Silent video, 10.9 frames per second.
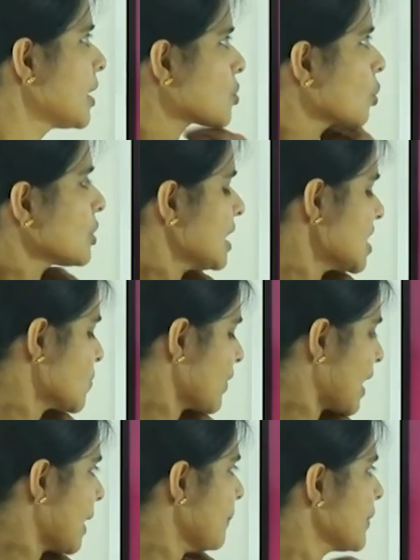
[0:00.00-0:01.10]
So, this
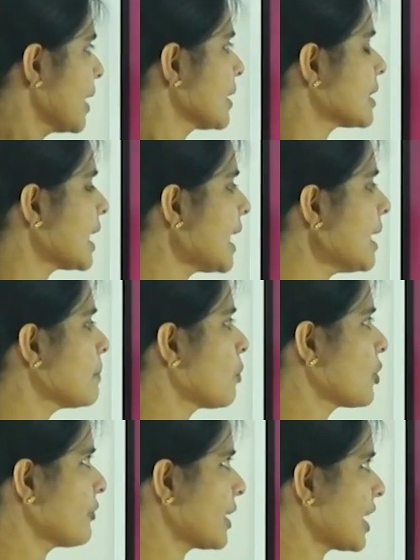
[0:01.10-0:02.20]
way 3
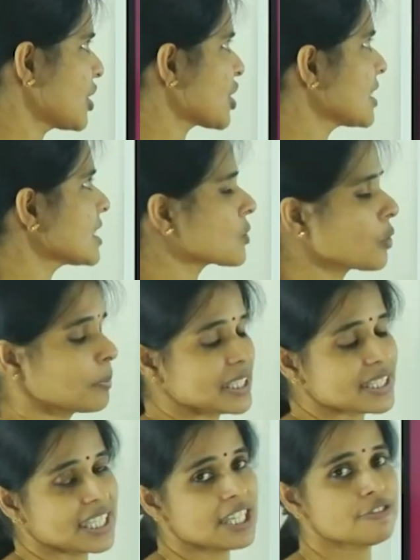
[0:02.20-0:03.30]
modifications could be
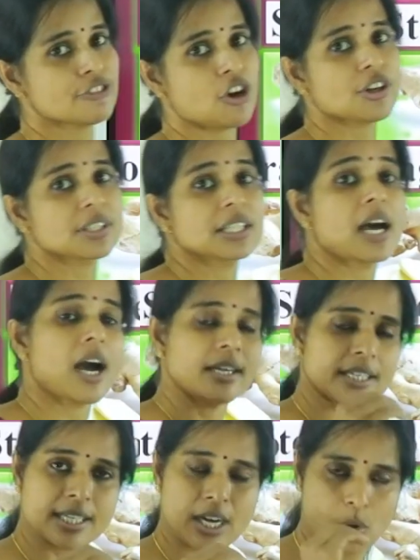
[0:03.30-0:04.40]
seen for the
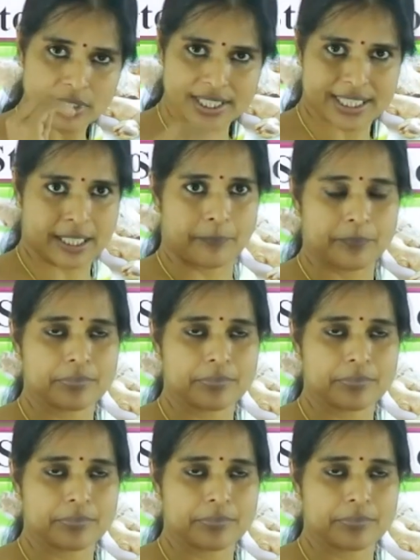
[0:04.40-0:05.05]
underground stem,